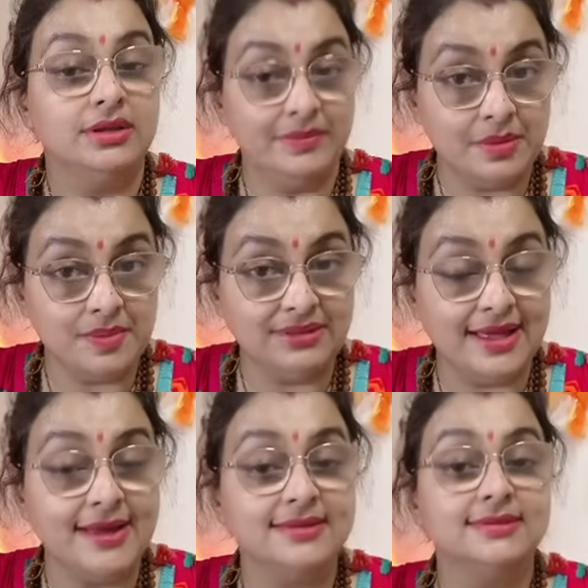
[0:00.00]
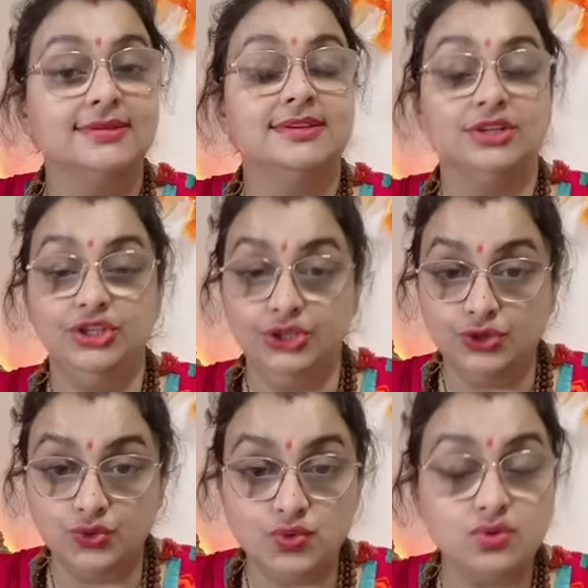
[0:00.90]
remember that
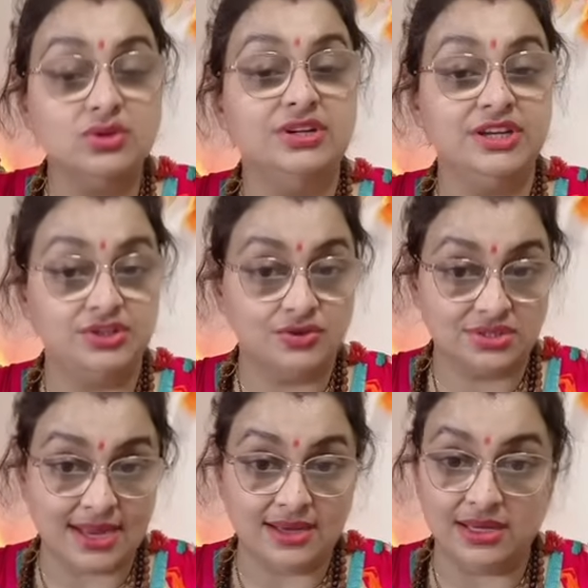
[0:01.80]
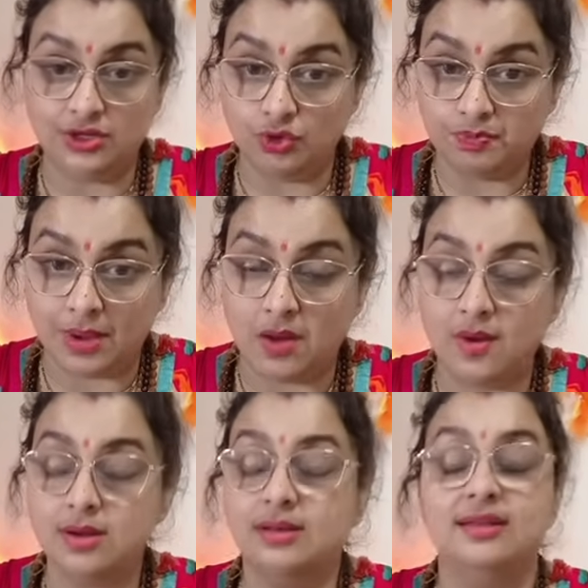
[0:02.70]
you need to stand in your
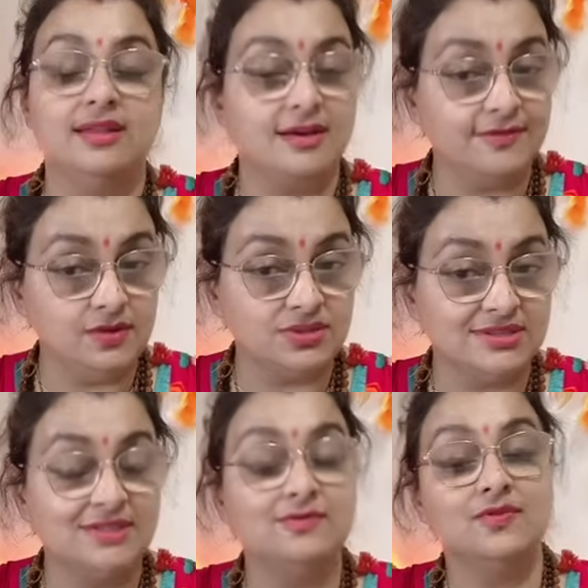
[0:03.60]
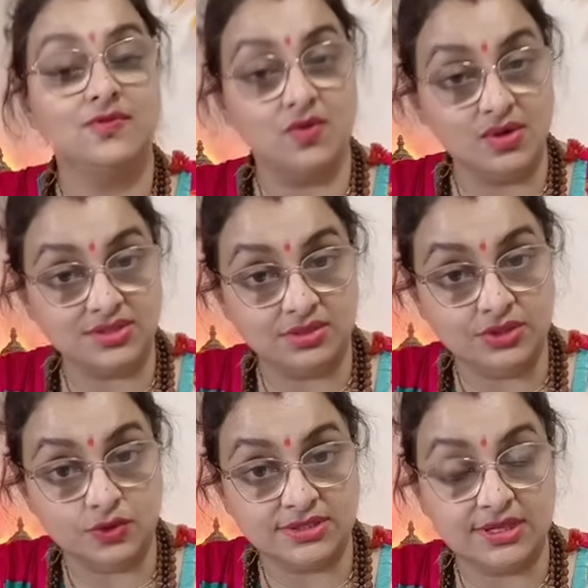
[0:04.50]
power, love yourself, focus on
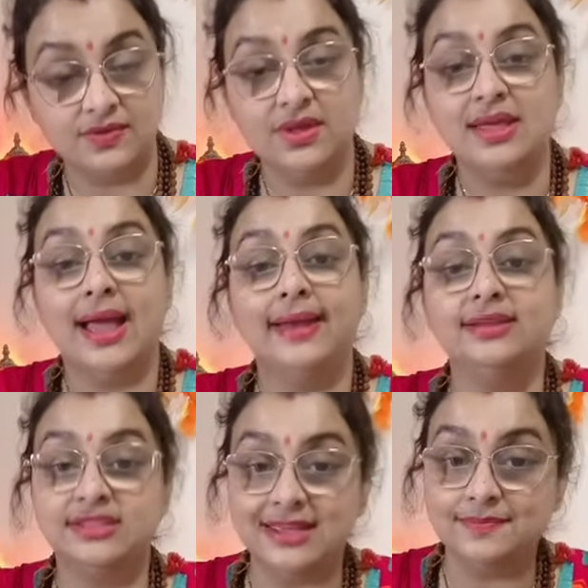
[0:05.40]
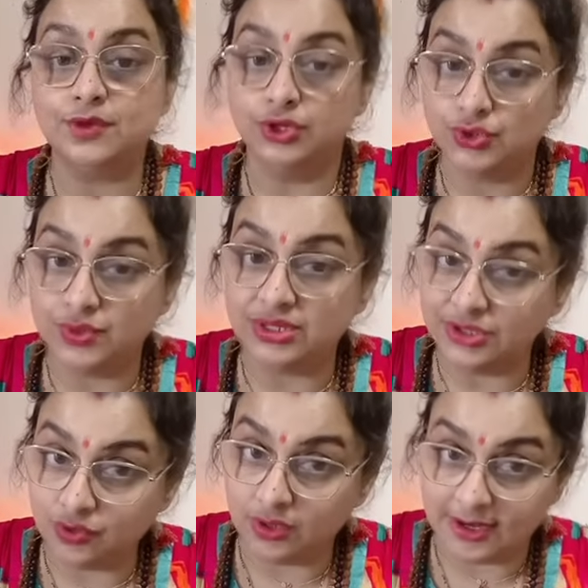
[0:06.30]
yourself, and keep doing
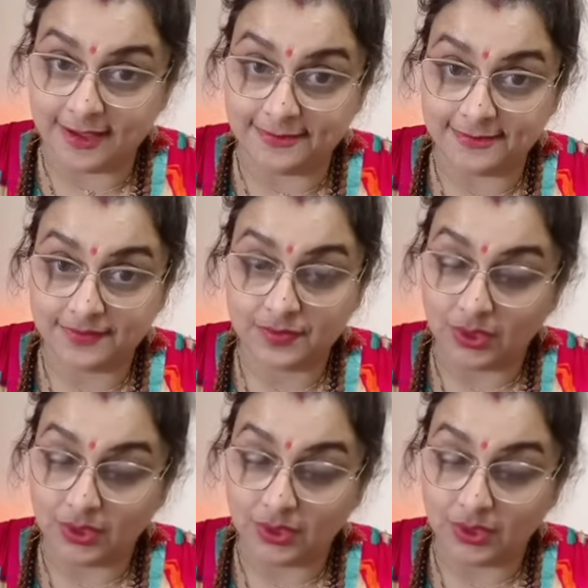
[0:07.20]
your life.